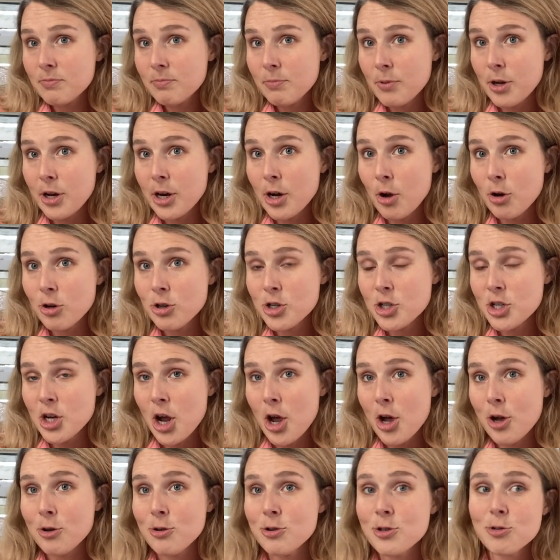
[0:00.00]
putting on
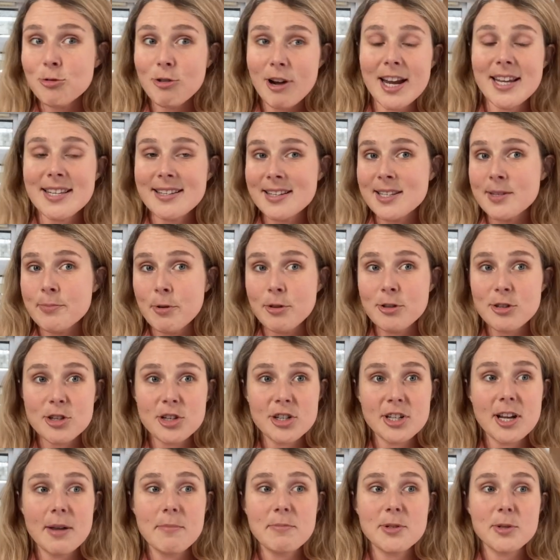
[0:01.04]
shows, raising
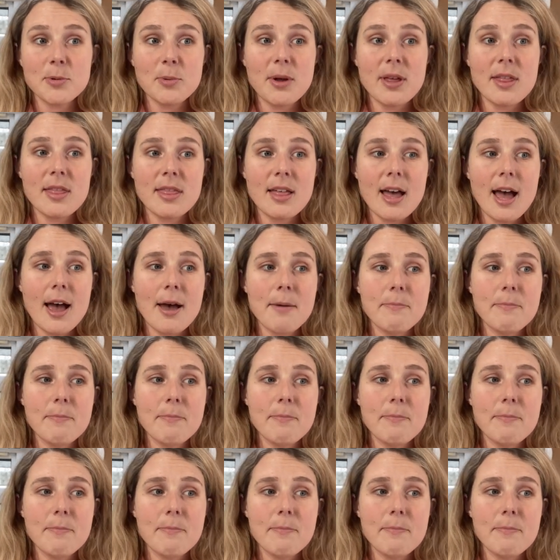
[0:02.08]
sponsorships with